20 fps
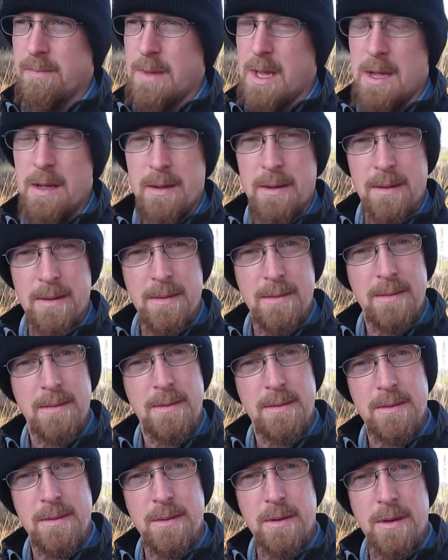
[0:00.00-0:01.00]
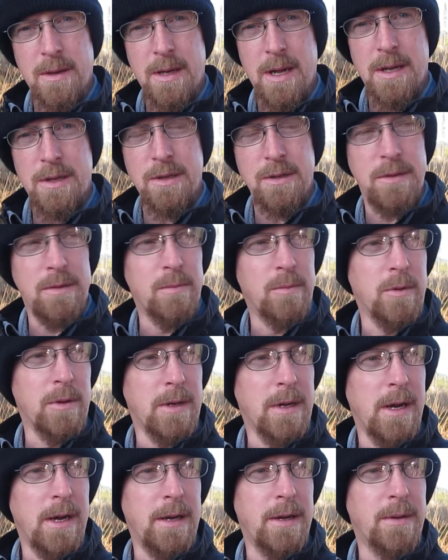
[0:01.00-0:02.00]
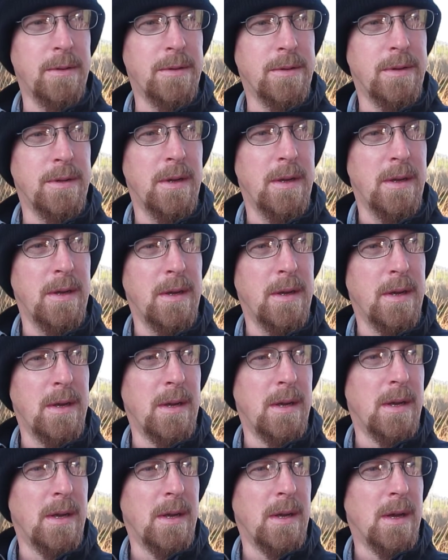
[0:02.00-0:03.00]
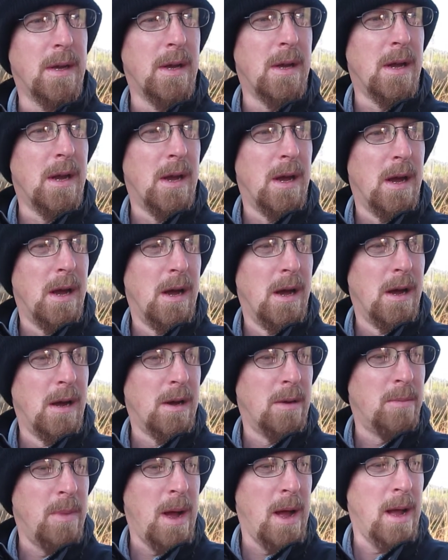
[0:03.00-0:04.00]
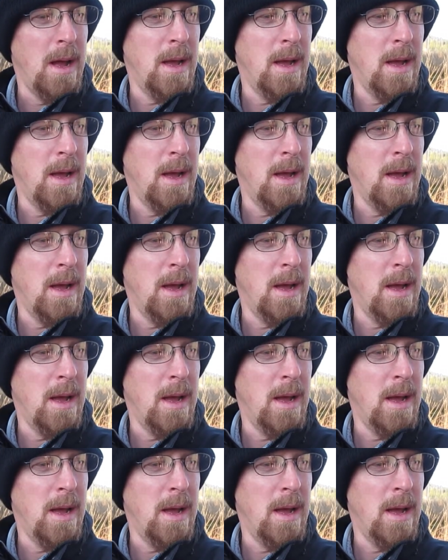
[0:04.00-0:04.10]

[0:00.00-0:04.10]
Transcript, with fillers: yeah, start catching some more coyotes. Um,